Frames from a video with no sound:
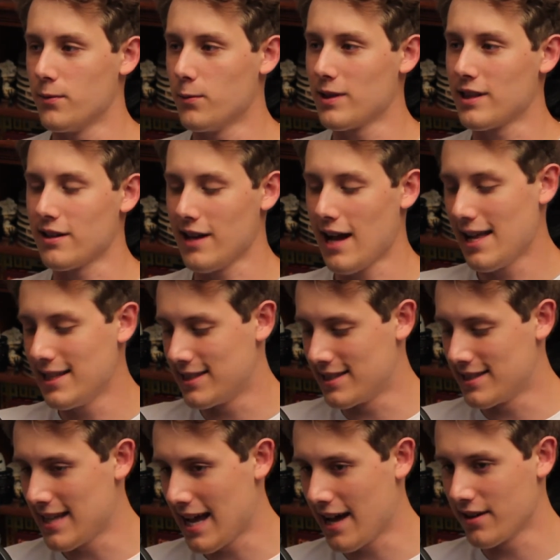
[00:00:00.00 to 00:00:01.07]
with their heads
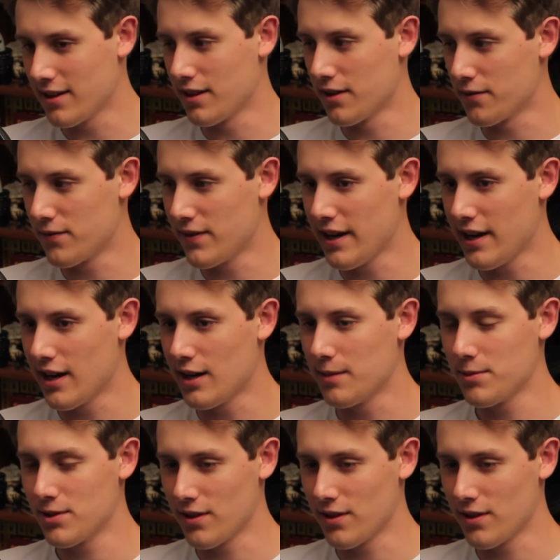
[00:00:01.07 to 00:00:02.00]
down and their feet up,